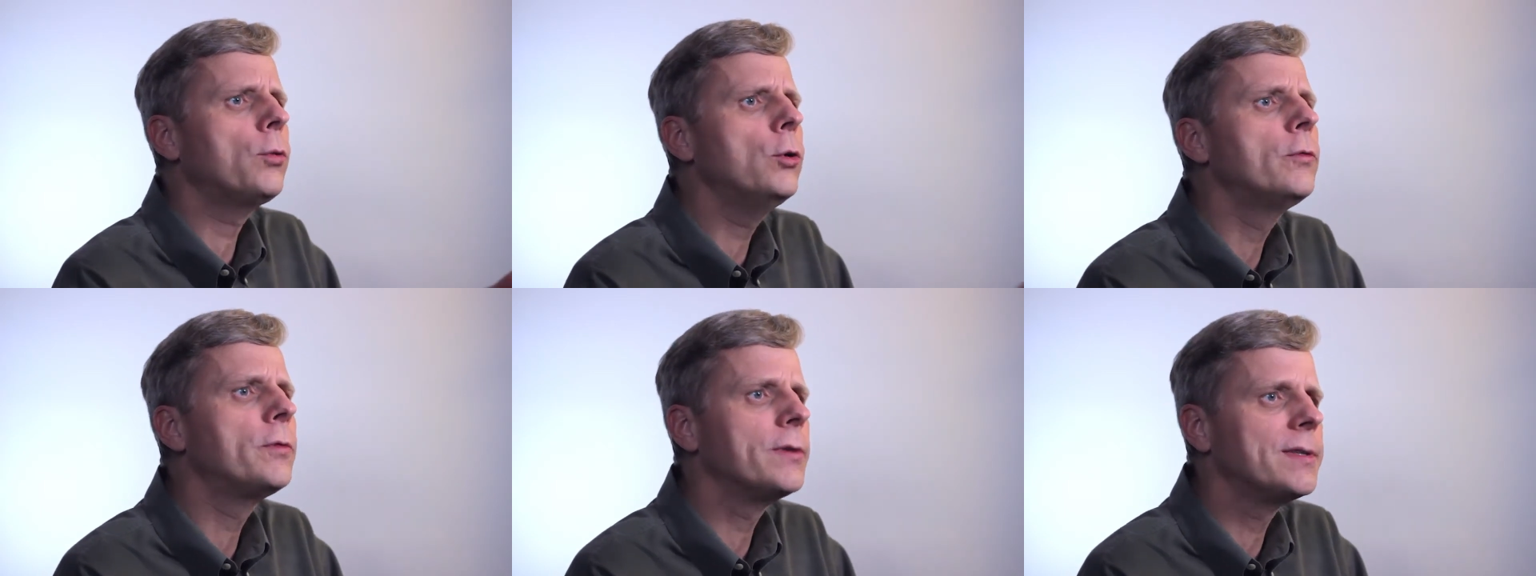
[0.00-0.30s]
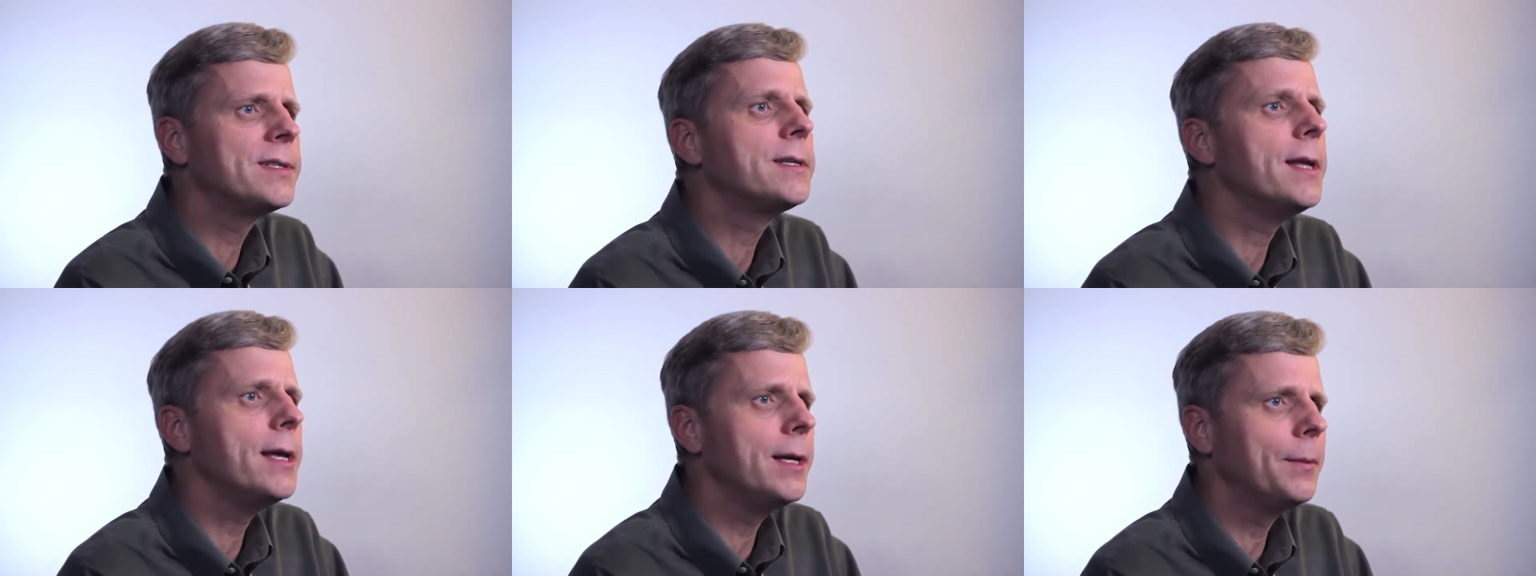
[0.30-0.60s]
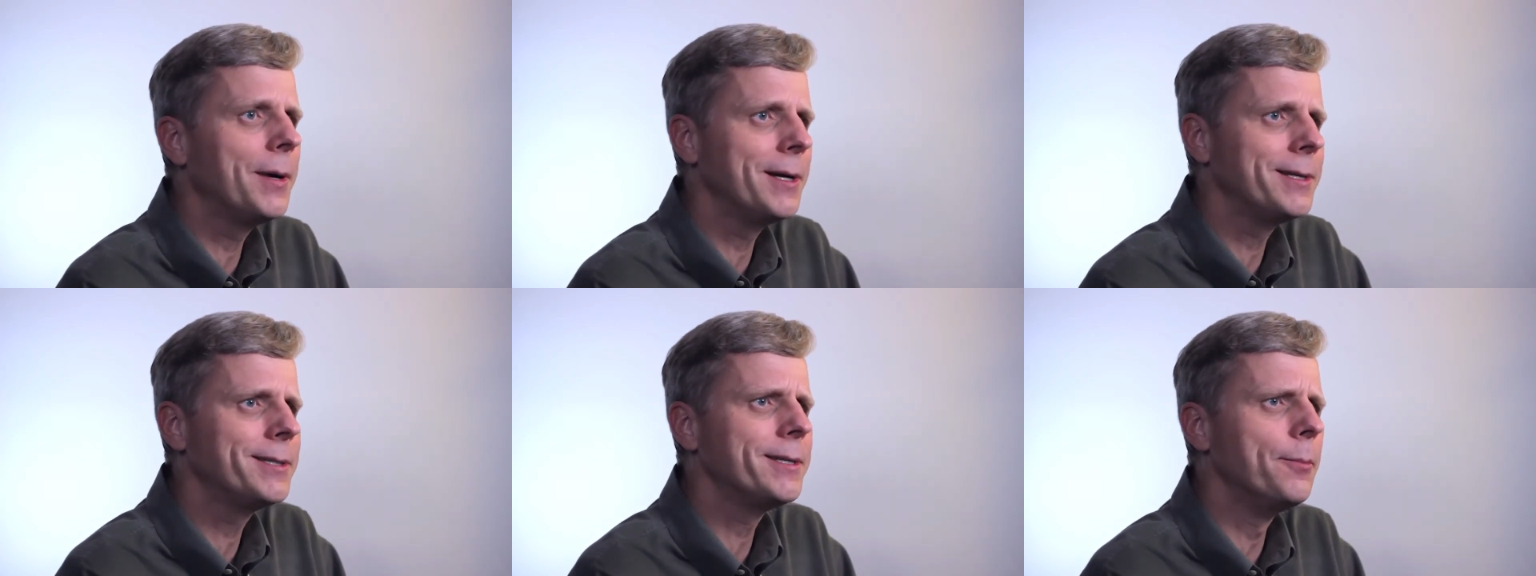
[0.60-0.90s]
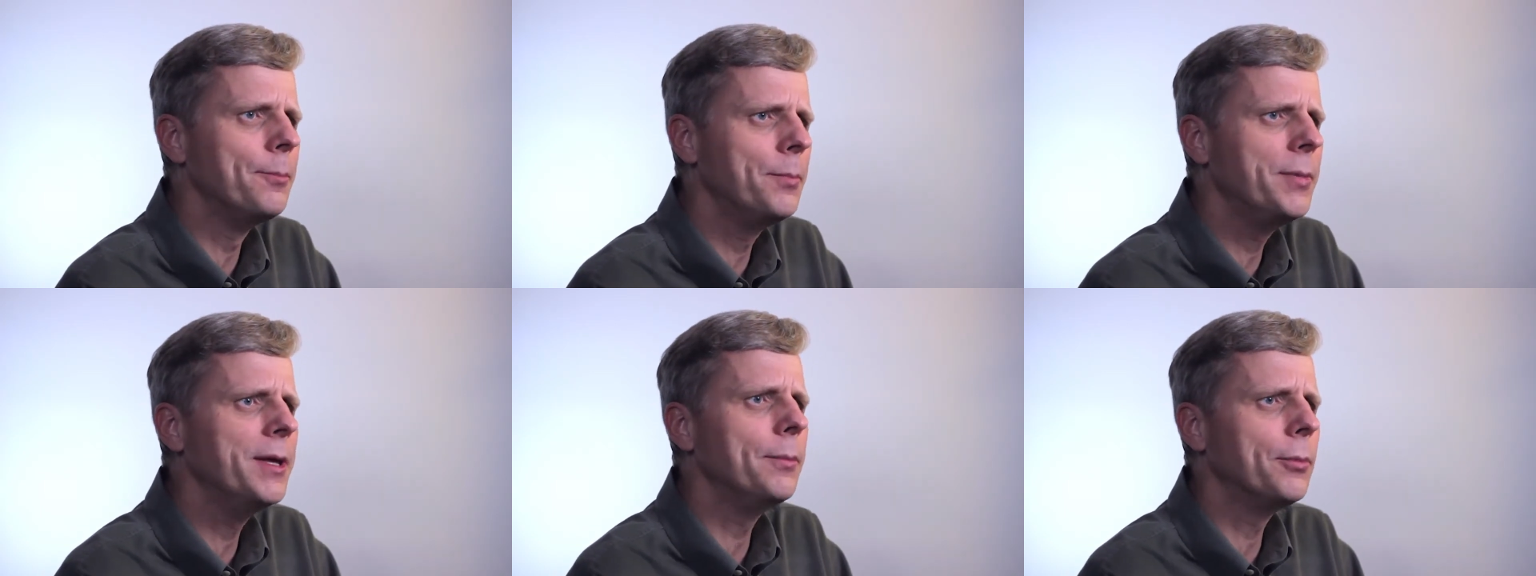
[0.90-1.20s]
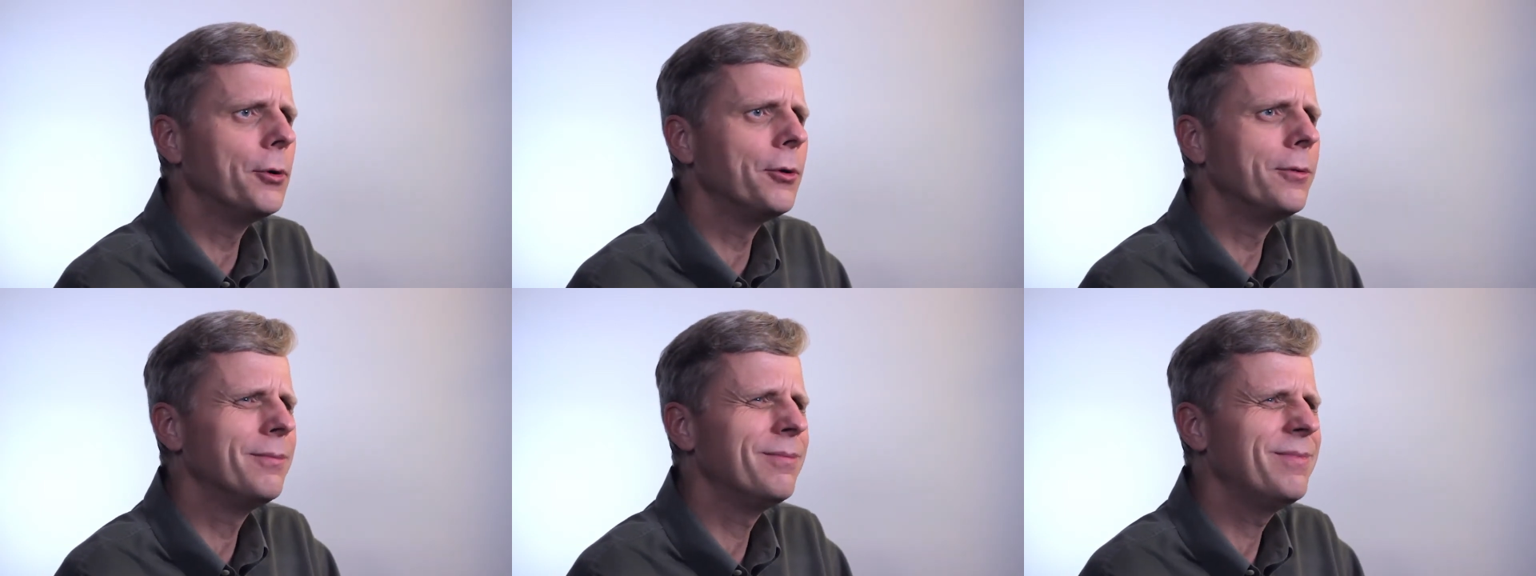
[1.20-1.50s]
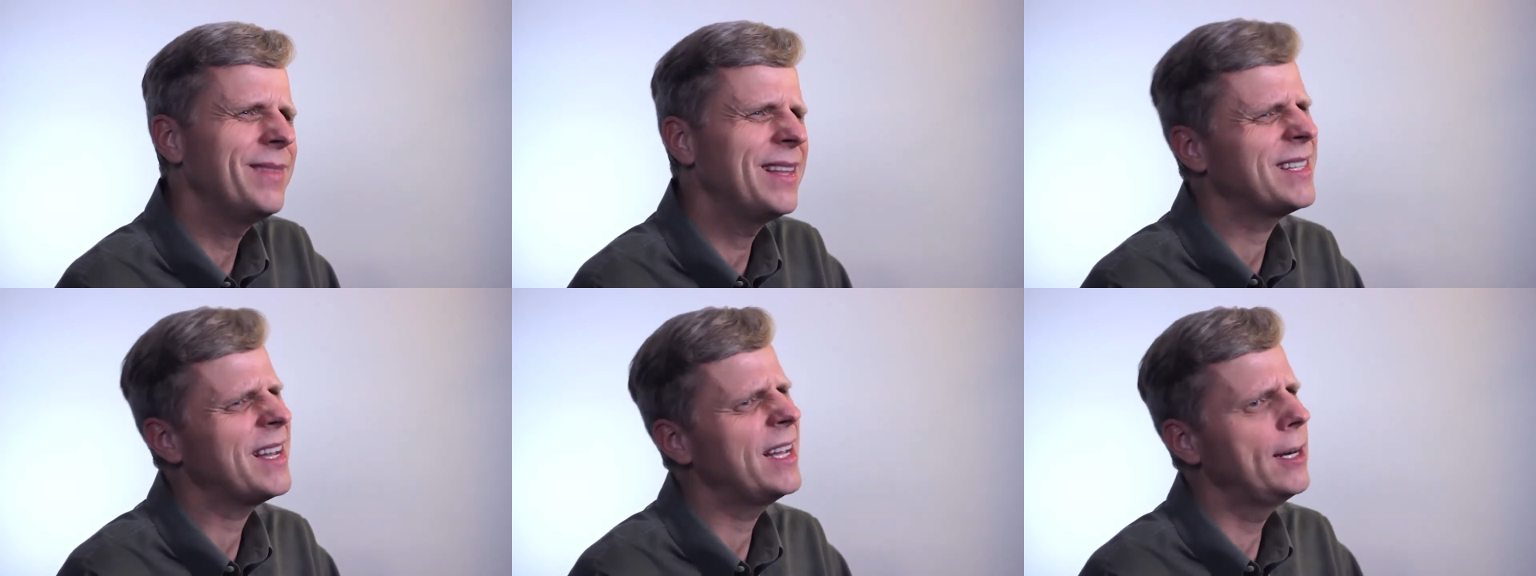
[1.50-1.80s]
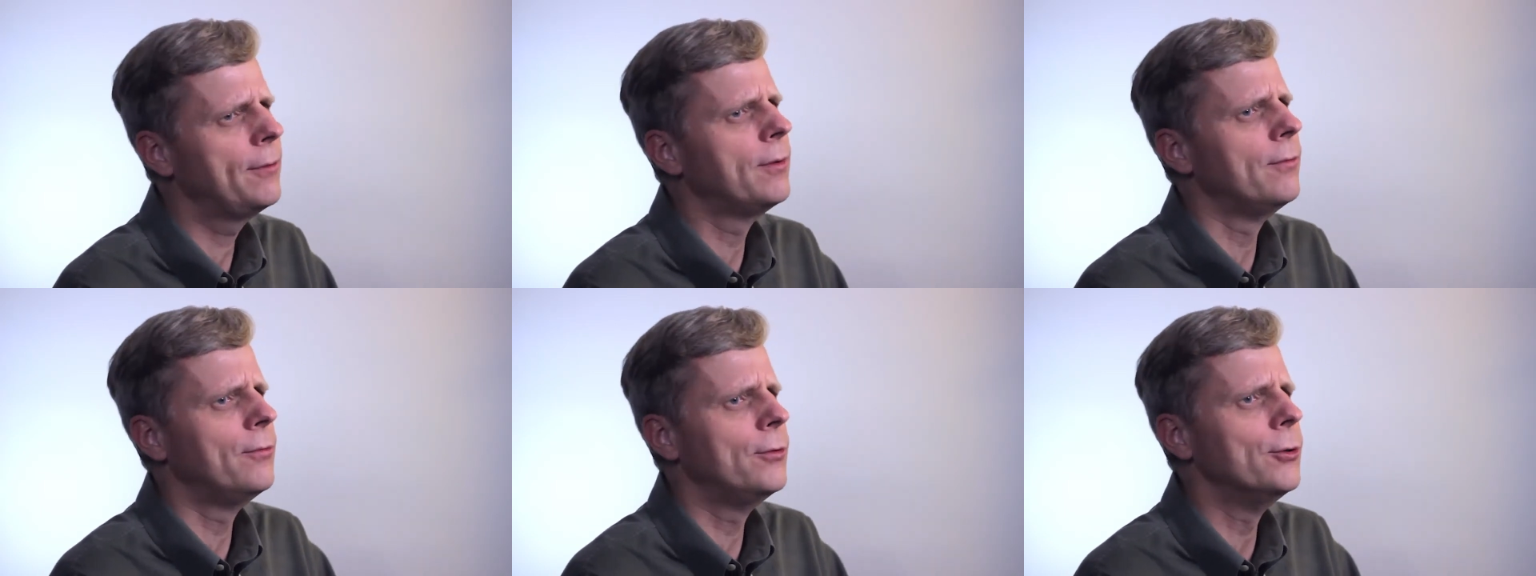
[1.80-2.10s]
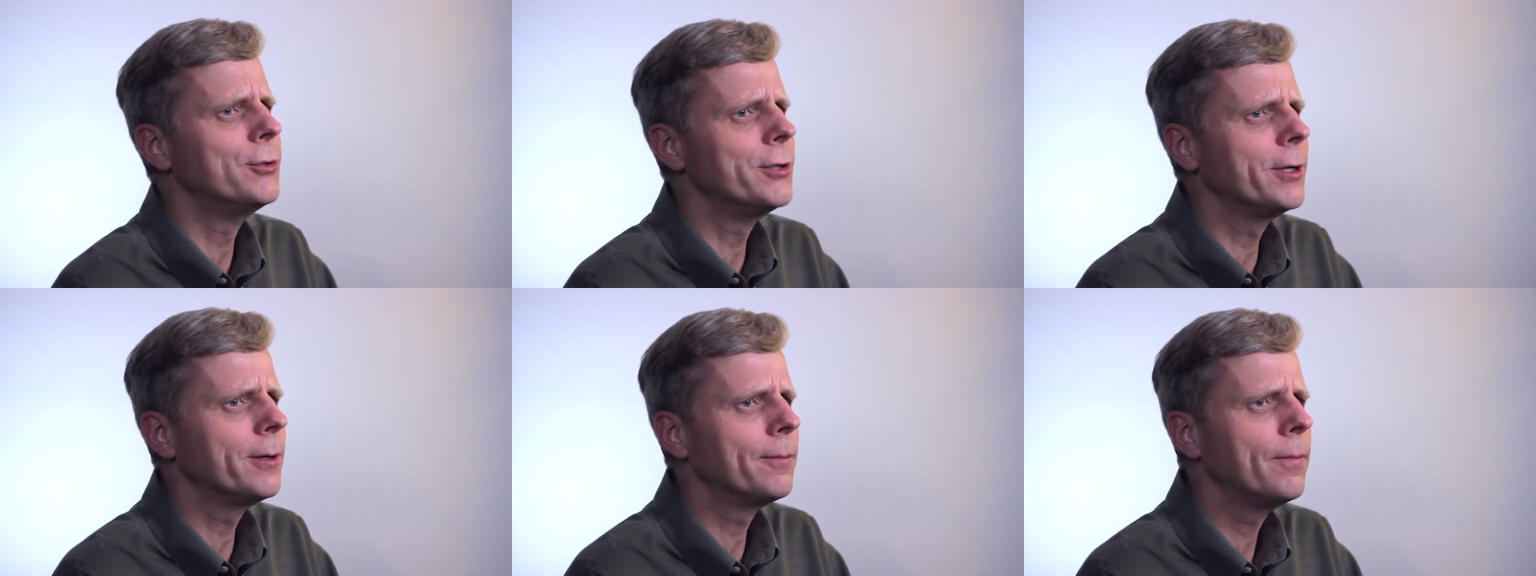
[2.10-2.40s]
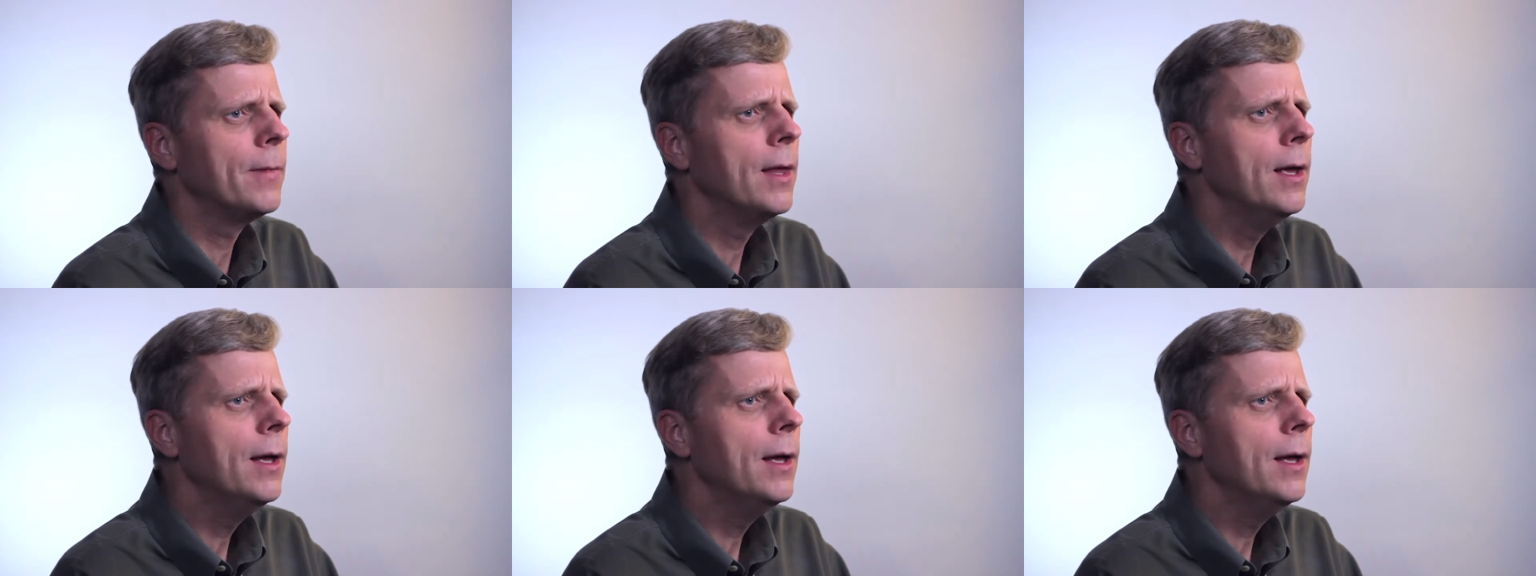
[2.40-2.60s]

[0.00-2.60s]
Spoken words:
proof of stake by some people. That's kind of confusing.